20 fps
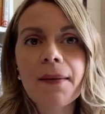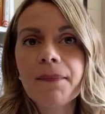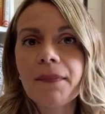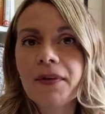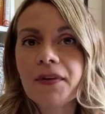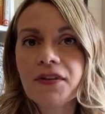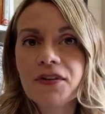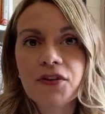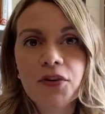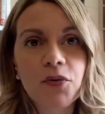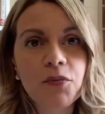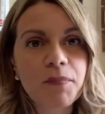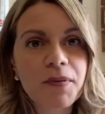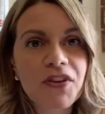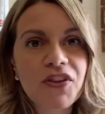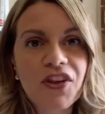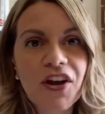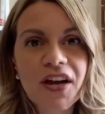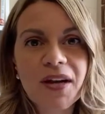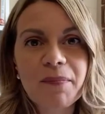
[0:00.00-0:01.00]
don't be
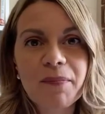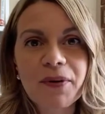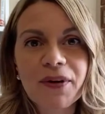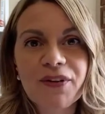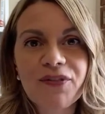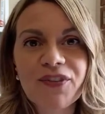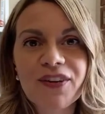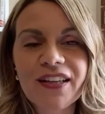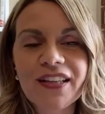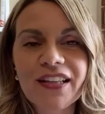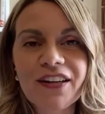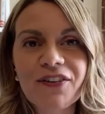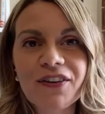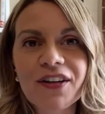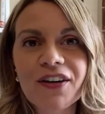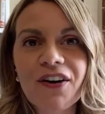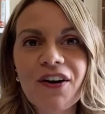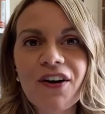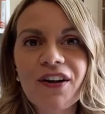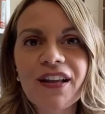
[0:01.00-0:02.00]
shy to book a free clarity
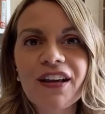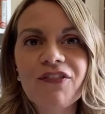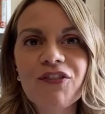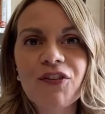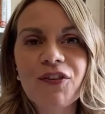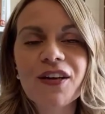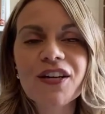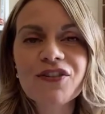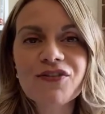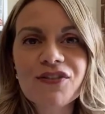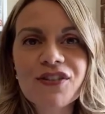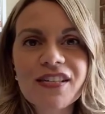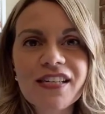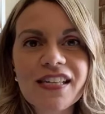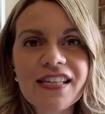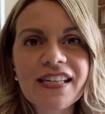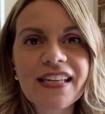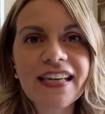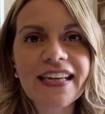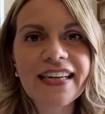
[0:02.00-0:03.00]
call if you're
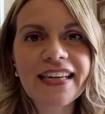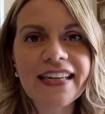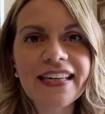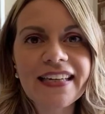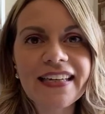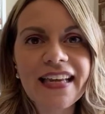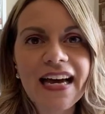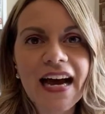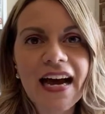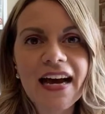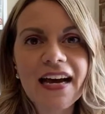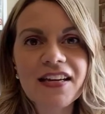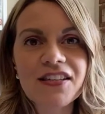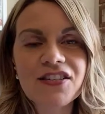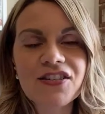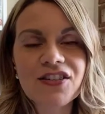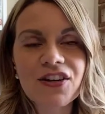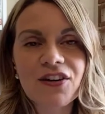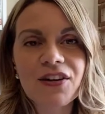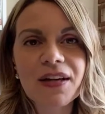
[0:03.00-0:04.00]
interested in
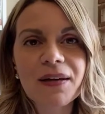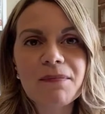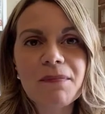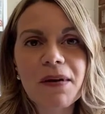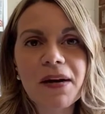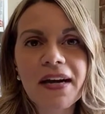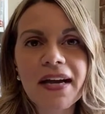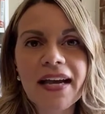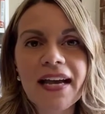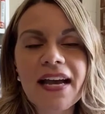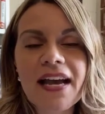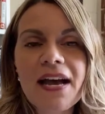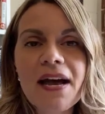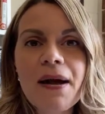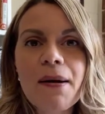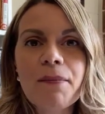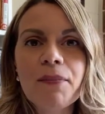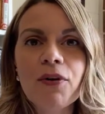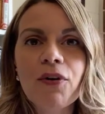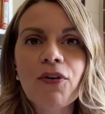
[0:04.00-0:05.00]
starting my
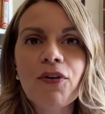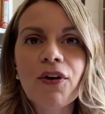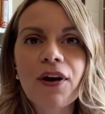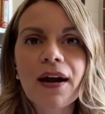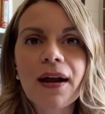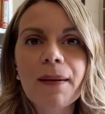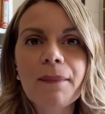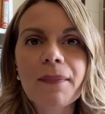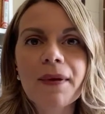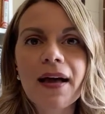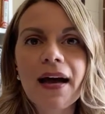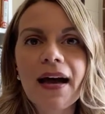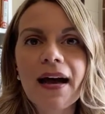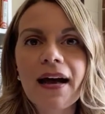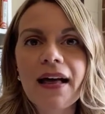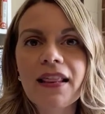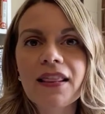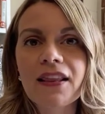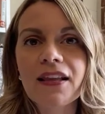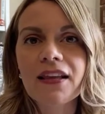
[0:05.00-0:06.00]
program,
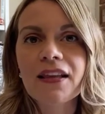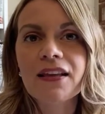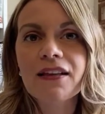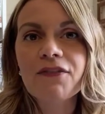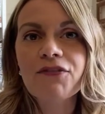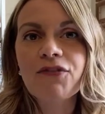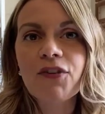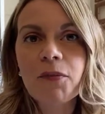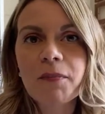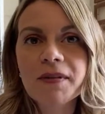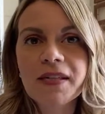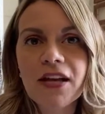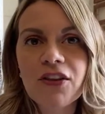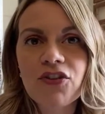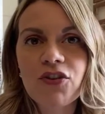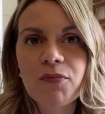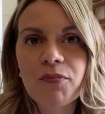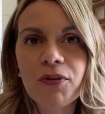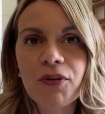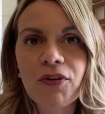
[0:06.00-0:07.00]
the Full
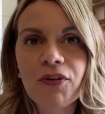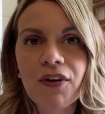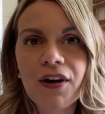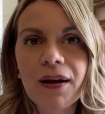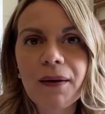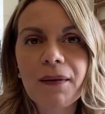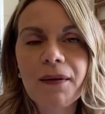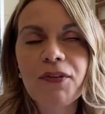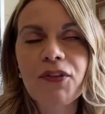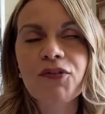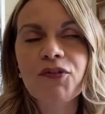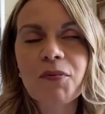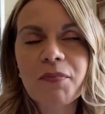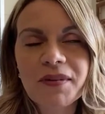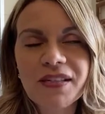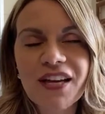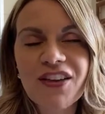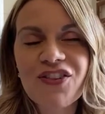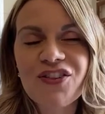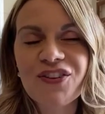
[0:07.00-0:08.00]
Potential program, or the Full
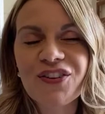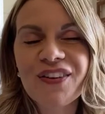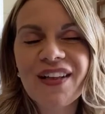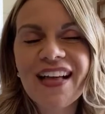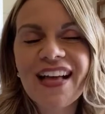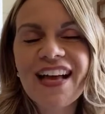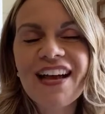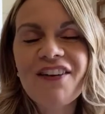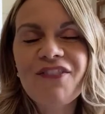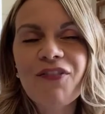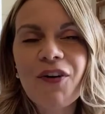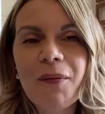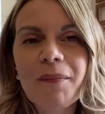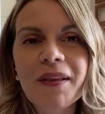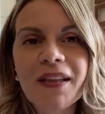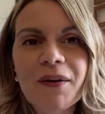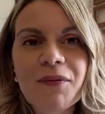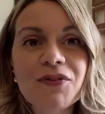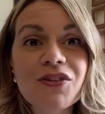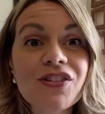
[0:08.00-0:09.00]
Potential
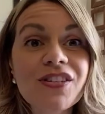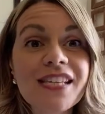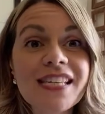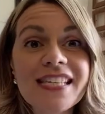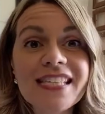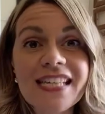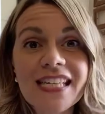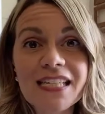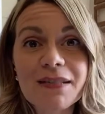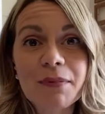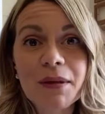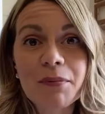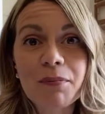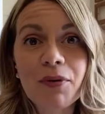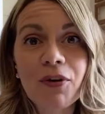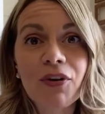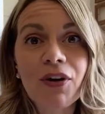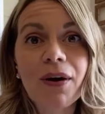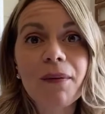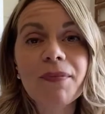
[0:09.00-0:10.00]
Formula, which is a 6-month
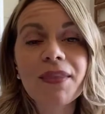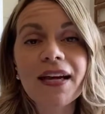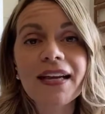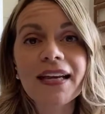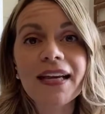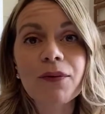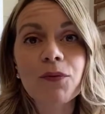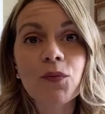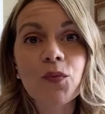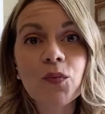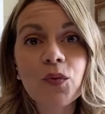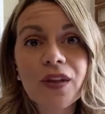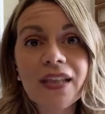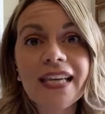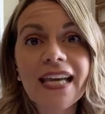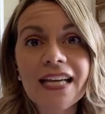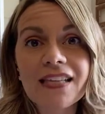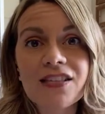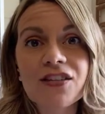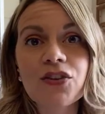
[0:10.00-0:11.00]
program that really
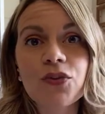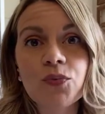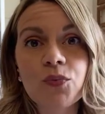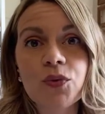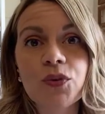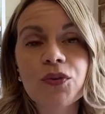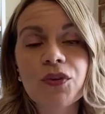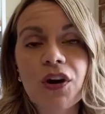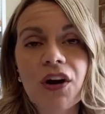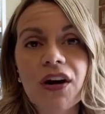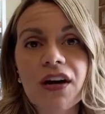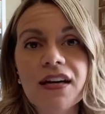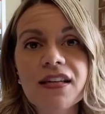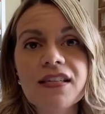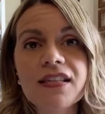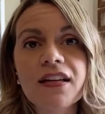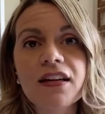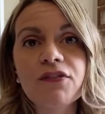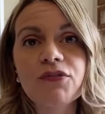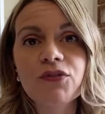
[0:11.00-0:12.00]
gets to the root cause
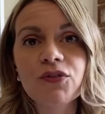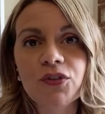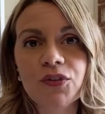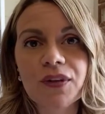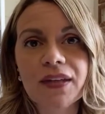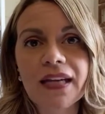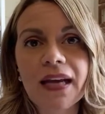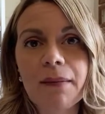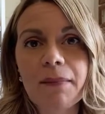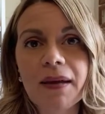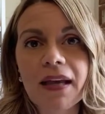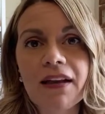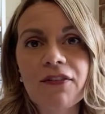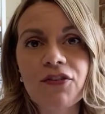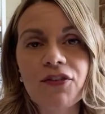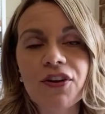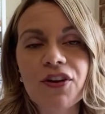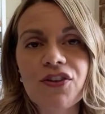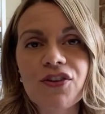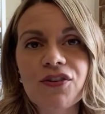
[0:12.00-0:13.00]
of learning and behavior
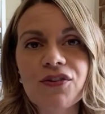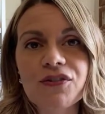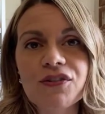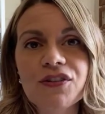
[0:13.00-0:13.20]
issues.